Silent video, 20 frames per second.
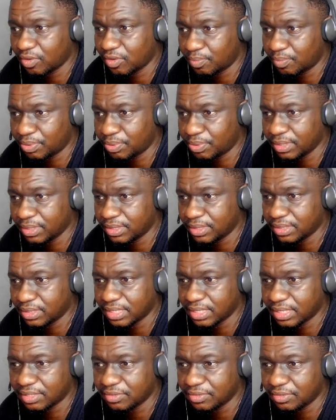then you right
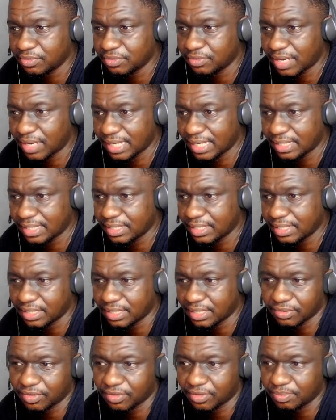click and copy
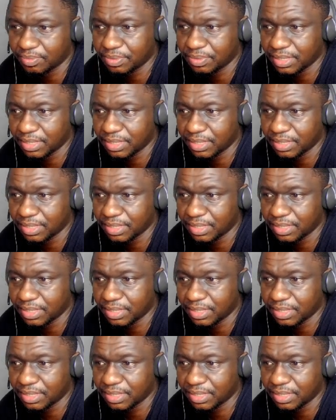image